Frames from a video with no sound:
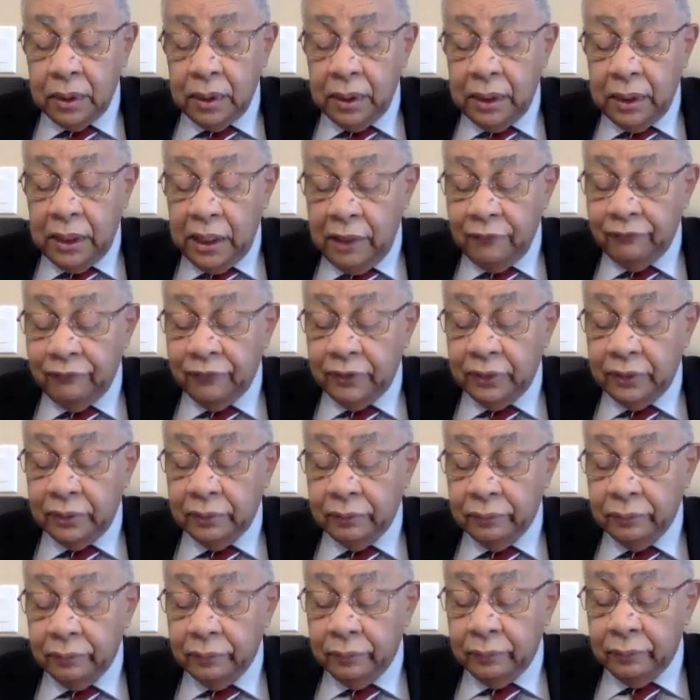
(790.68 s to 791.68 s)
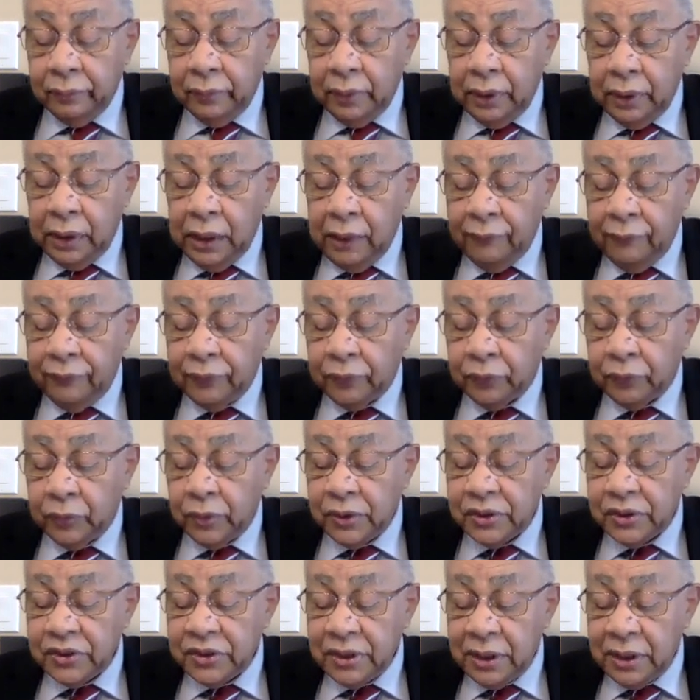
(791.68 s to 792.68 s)
Even if it would
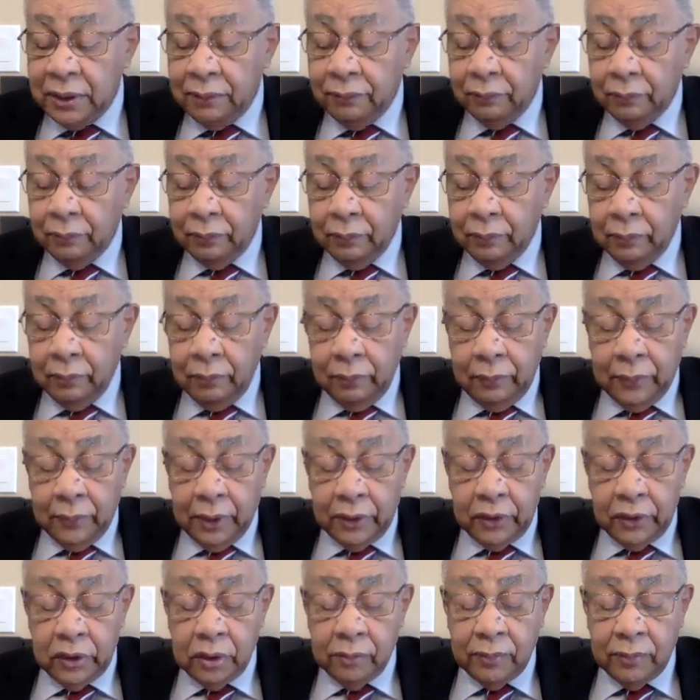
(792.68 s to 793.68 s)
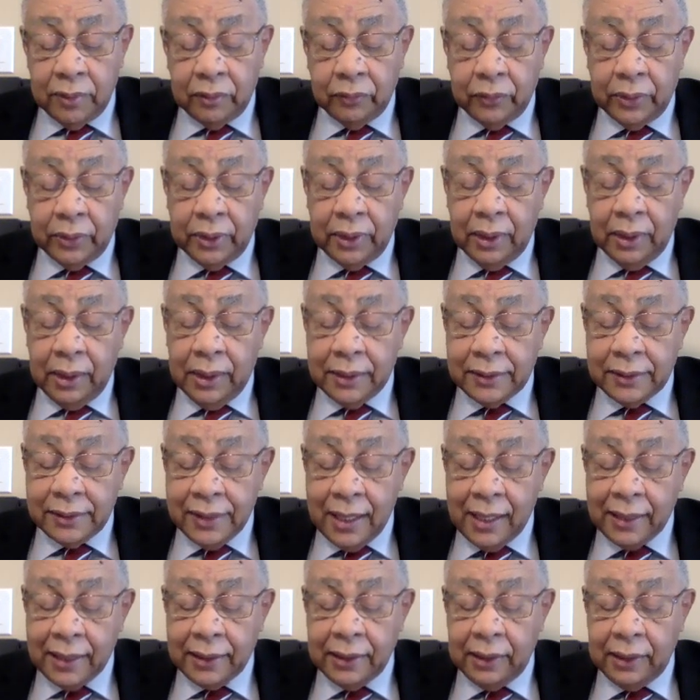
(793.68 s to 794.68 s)
seem that Newman were
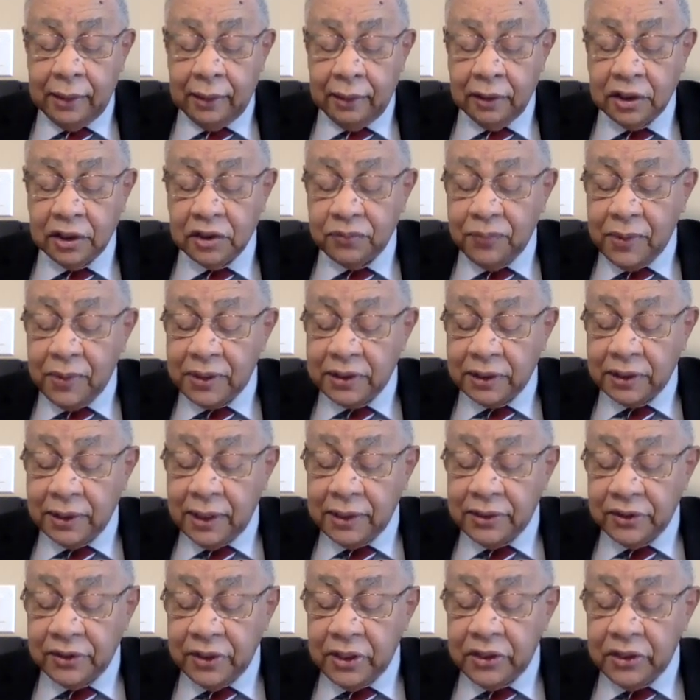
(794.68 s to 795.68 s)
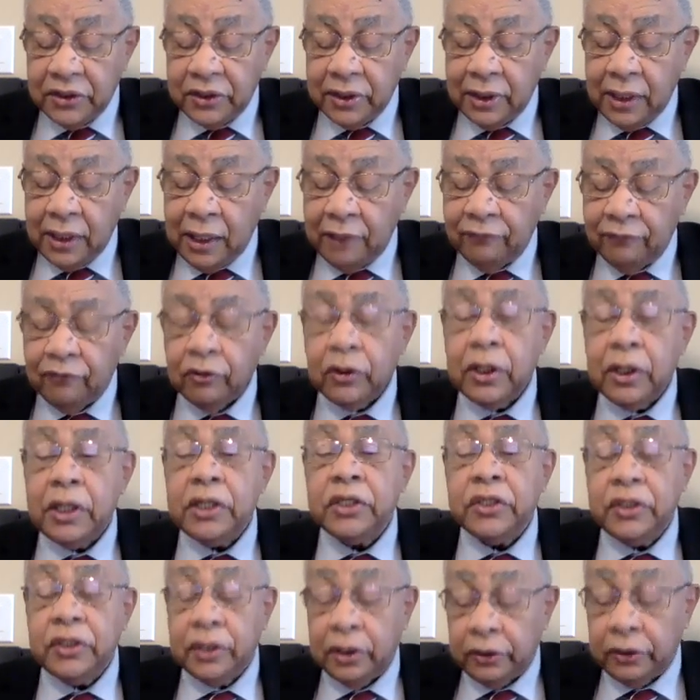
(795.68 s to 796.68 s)
attacking specialization and
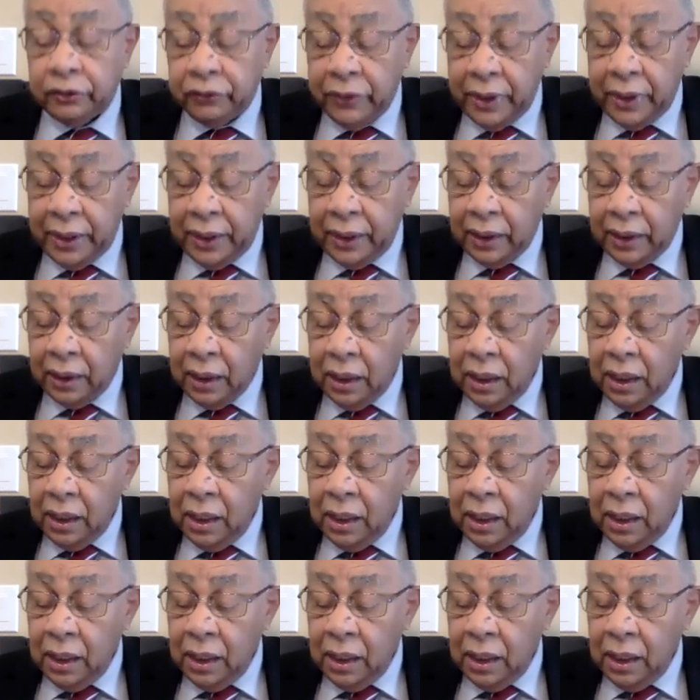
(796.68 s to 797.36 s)
vocational training